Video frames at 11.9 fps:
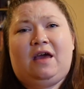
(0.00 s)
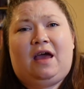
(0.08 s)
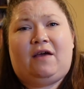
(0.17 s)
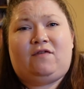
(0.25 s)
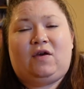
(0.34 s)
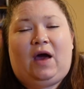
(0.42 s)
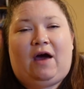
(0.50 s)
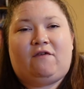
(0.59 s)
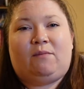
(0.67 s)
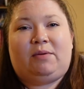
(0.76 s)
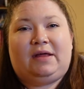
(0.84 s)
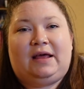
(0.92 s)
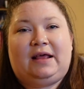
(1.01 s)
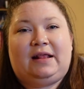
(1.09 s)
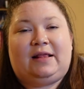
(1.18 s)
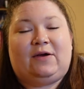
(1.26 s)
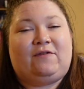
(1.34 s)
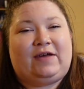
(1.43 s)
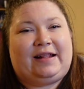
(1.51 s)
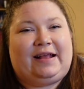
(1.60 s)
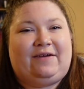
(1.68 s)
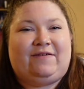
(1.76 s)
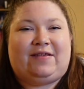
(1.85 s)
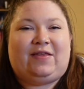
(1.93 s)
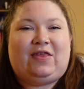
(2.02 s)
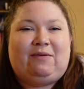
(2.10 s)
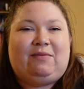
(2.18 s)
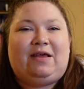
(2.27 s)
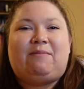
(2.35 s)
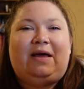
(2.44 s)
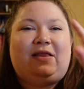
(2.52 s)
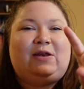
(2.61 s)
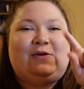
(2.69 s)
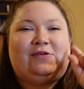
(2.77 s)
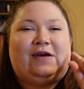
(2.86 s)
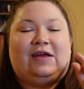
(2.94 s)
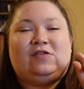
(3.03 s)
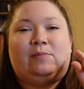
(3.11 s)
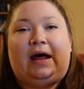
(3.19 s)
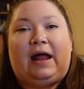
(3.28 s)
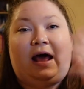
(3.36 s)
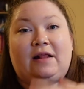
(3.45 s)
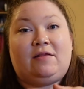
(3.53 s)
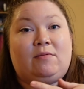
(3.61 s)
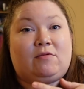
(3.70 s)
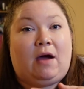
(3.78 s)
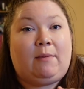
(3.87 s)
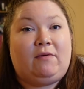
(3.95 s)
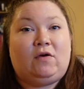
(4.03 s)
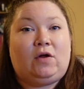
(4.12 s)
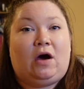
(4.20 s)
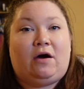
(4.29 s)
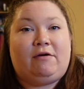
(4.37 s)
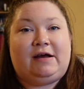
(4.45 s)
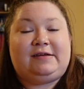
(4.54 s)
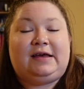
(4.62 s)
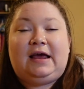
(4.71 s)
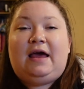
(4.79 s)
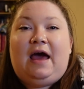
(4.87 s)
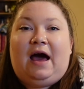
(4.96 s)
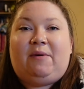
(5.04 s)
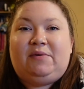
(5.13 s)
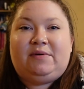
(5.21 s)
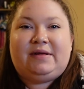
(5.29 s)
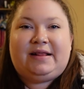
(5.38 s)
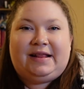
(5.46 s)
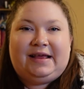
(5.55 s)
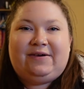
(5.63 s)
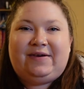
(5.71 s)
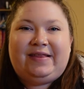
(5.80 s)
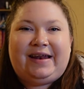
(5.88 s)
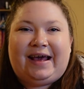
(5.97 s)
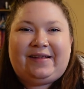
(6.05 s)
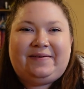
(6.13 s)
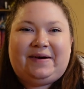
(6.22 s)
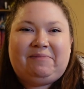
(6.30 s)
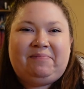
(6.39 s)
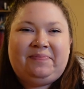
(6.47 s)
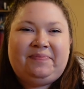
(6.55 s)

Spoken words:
If you have, please don't forget to give us a thumbs up, hit the notification bell and subscribe if you're not already, and we will see you in the next one.